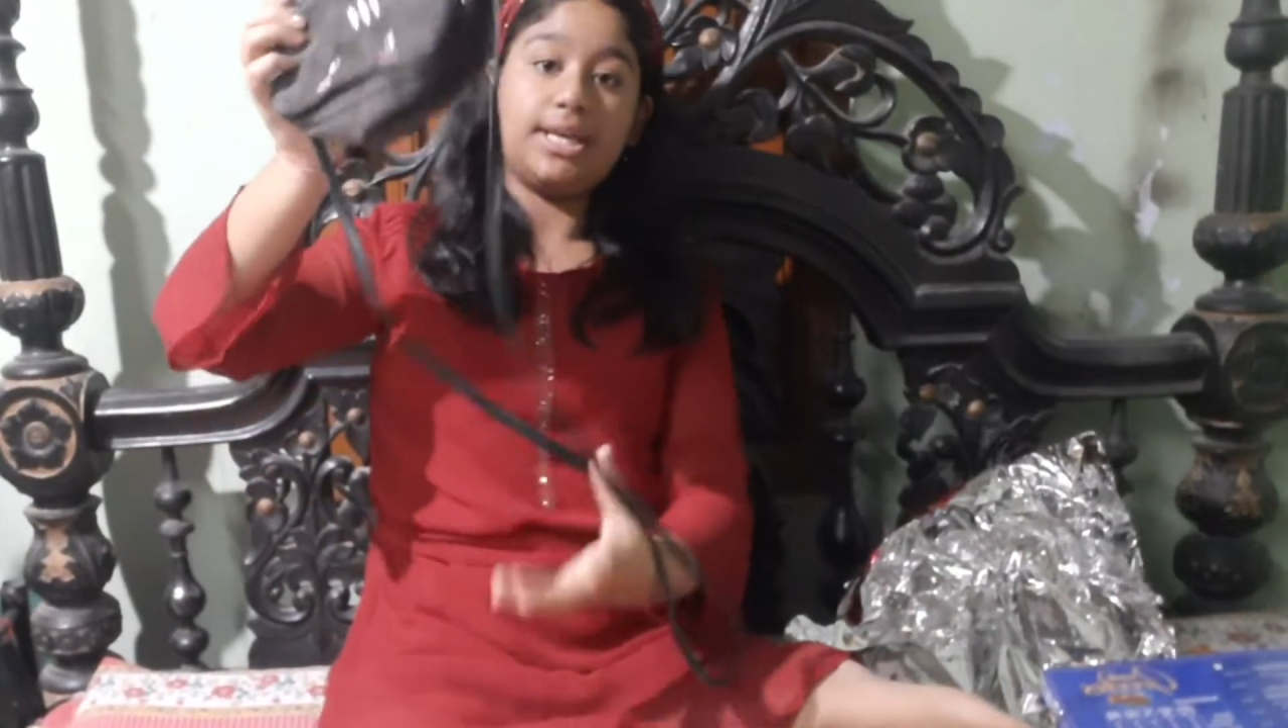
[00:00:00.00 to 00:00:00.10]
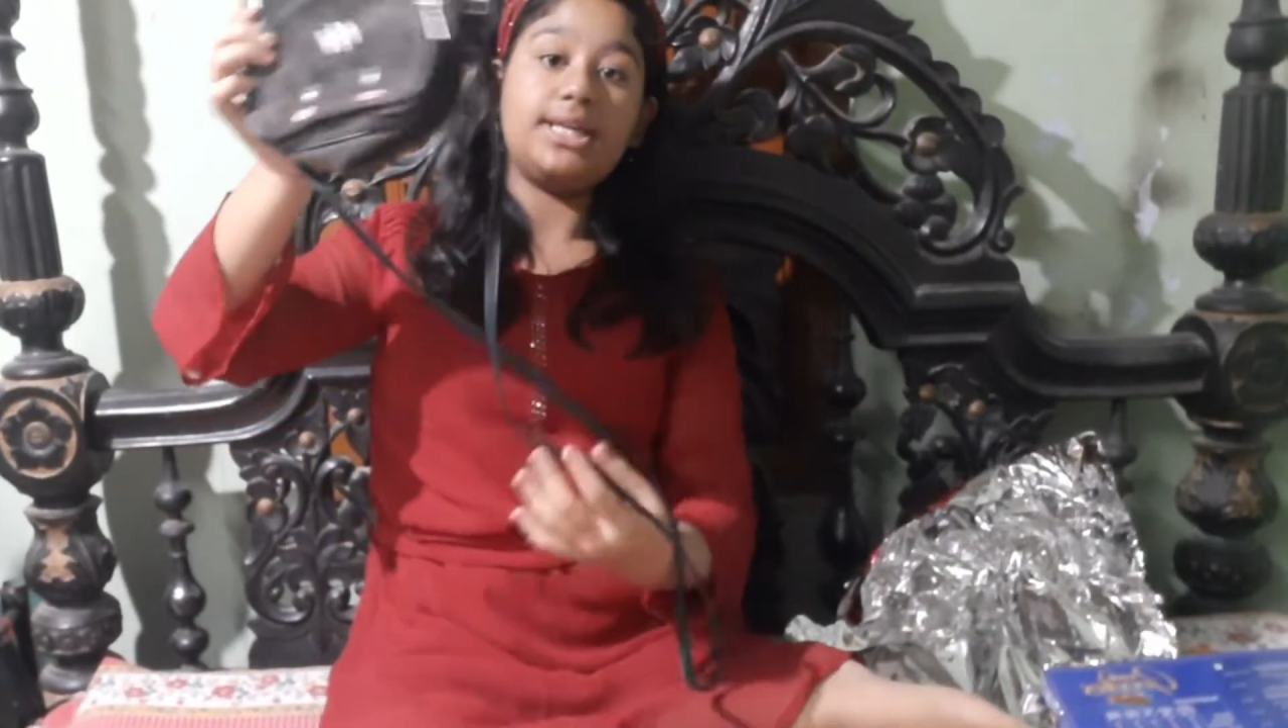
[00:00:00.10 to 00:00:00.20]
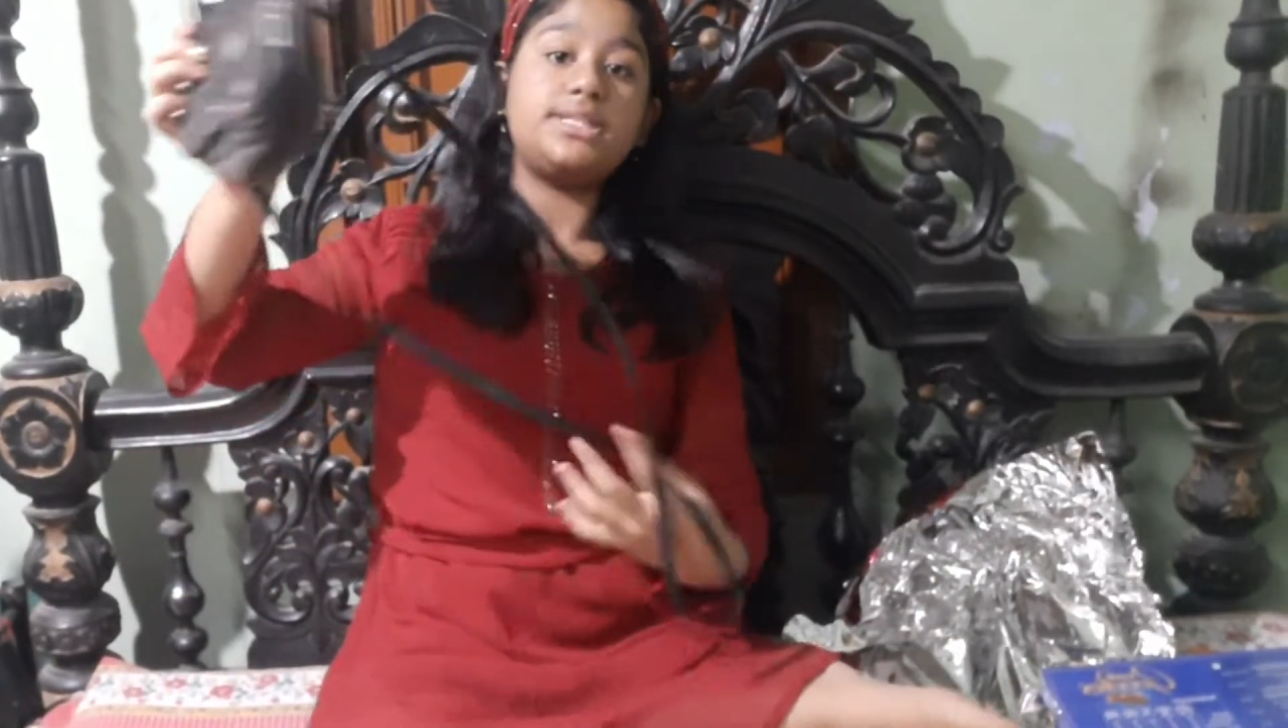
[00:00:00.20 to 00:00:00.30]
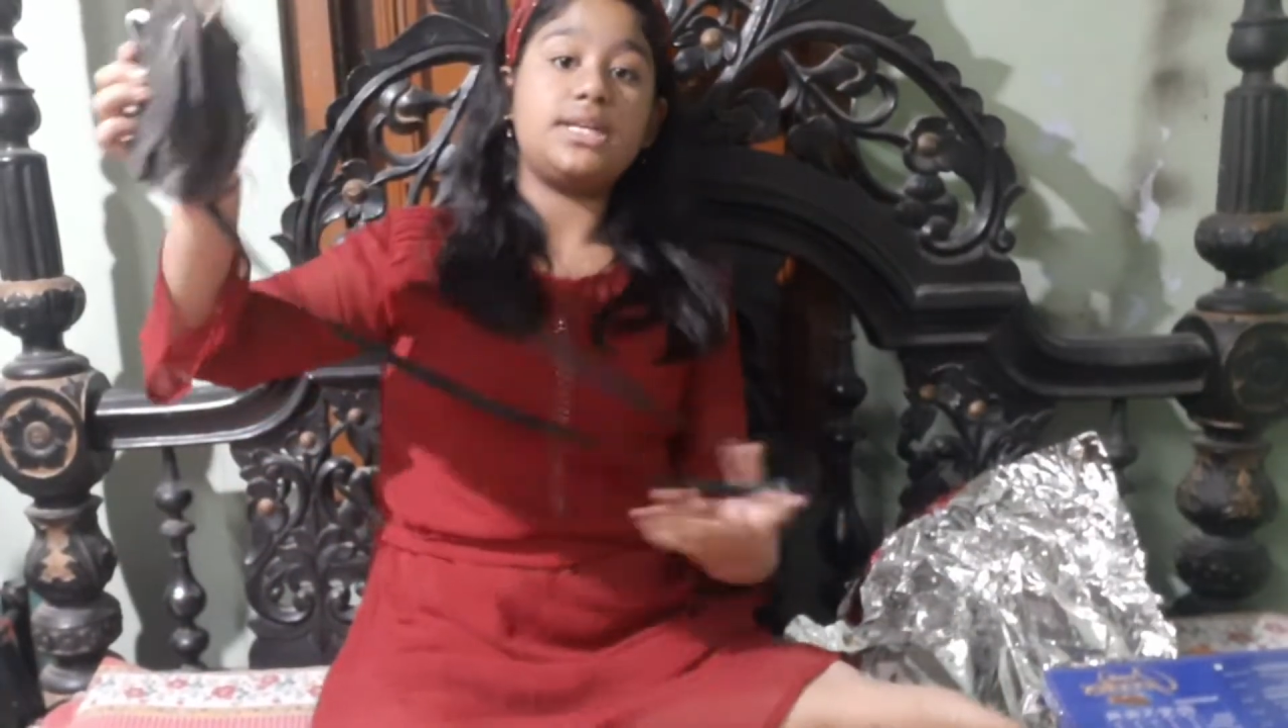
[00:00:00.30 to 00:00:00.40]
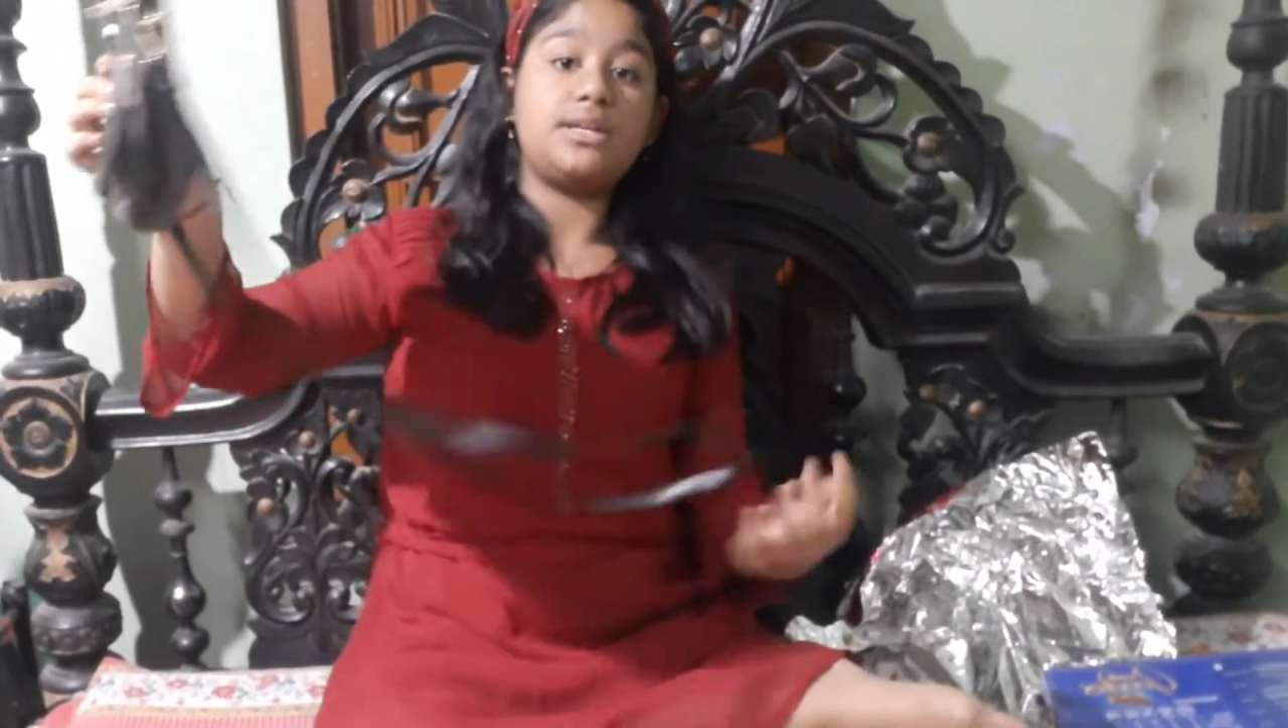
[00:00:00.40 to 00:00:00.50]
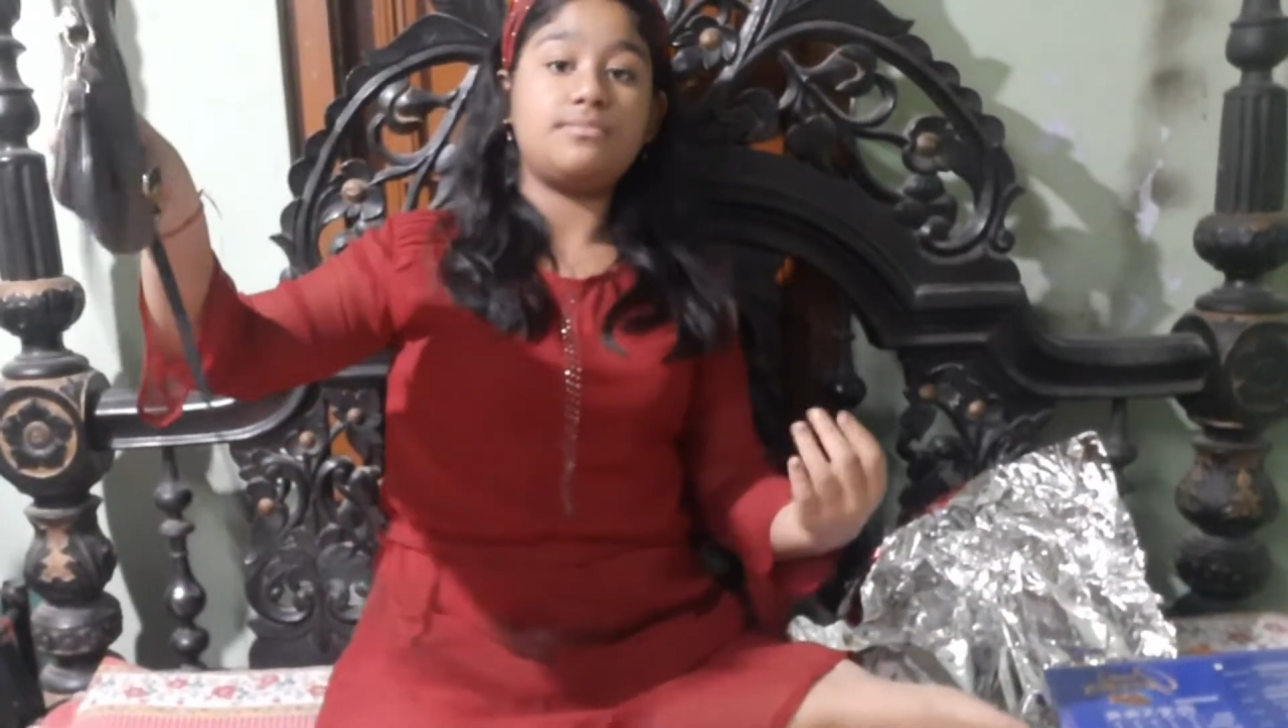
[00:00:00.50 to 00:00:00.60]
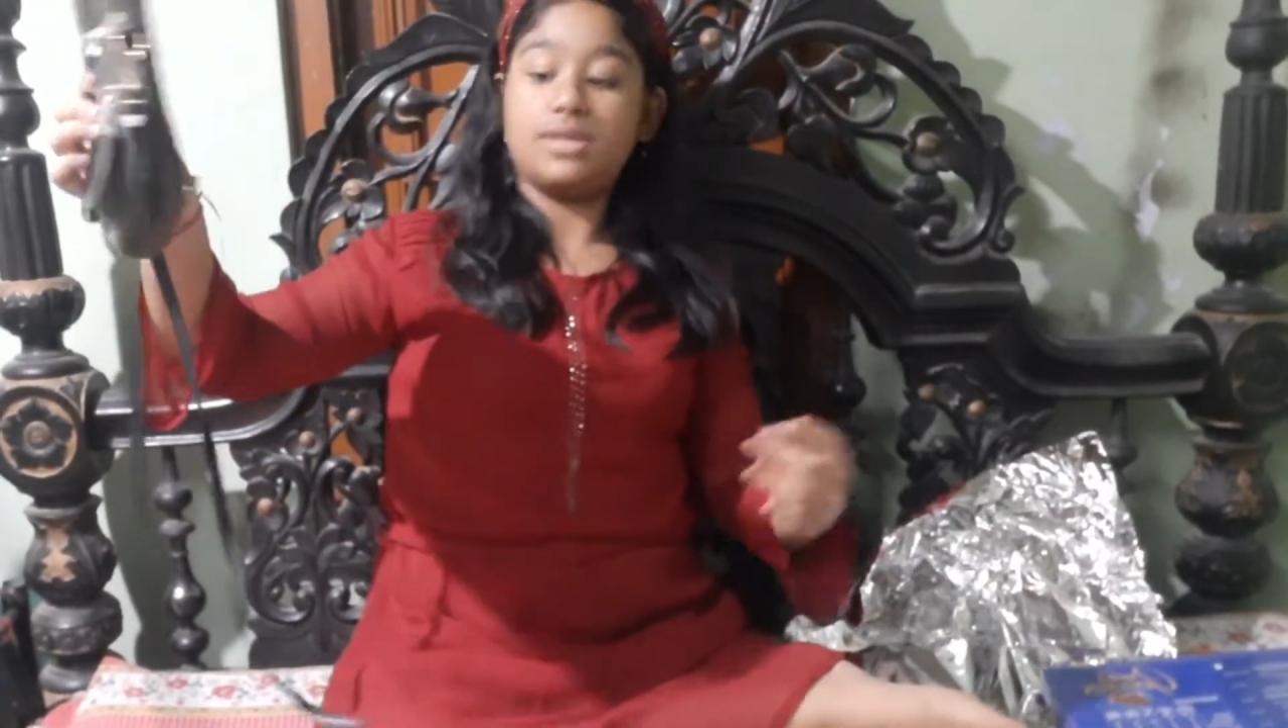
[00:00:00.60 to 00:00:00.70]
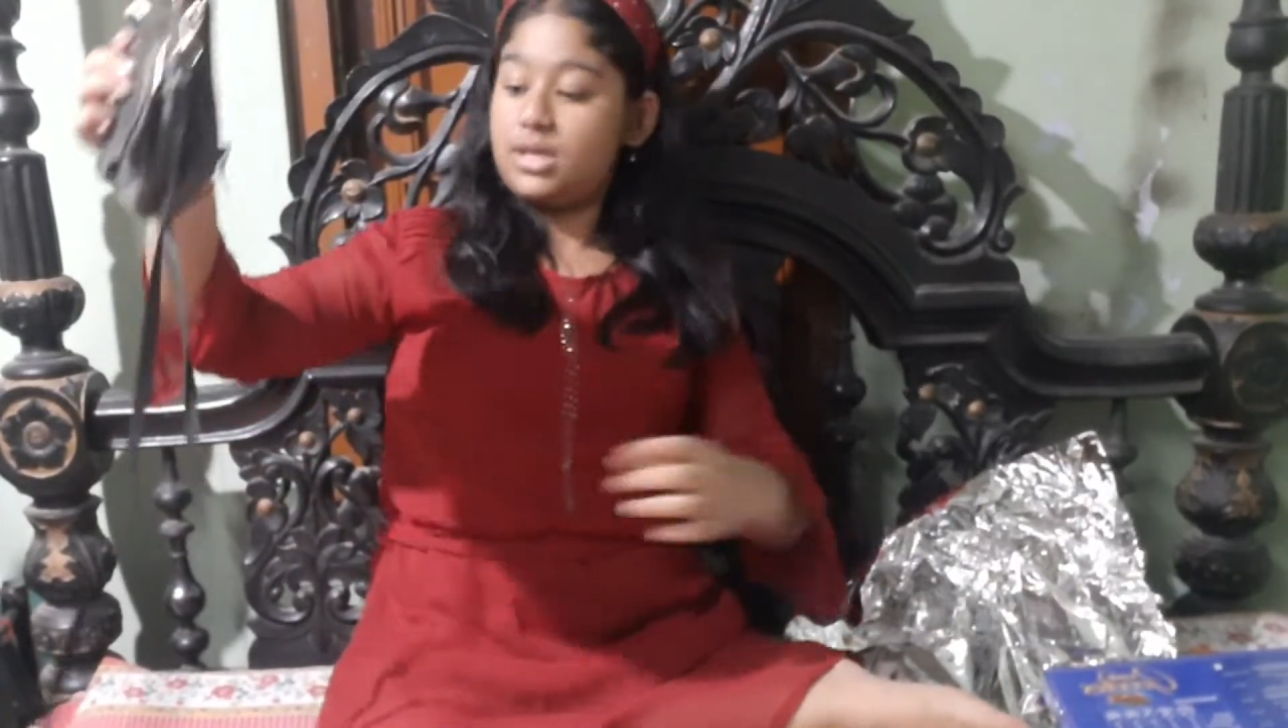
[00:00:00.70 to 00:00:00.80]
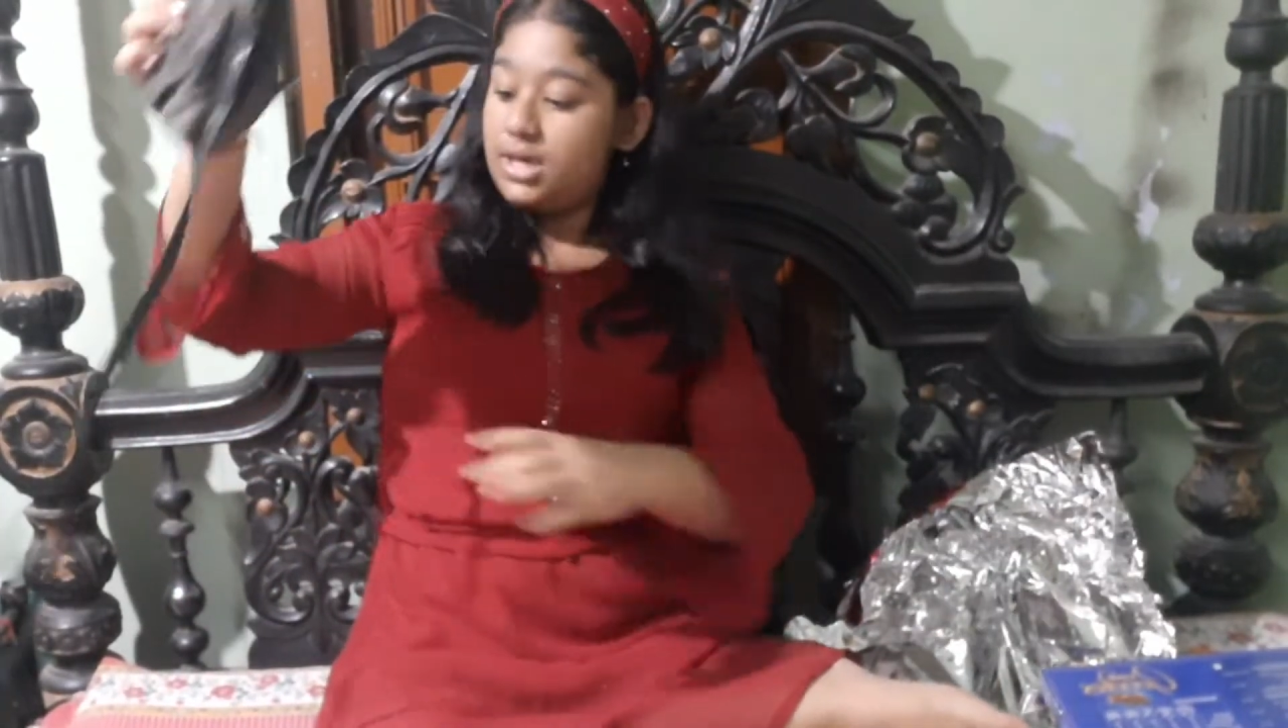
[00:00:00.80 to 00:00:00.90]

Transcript: it in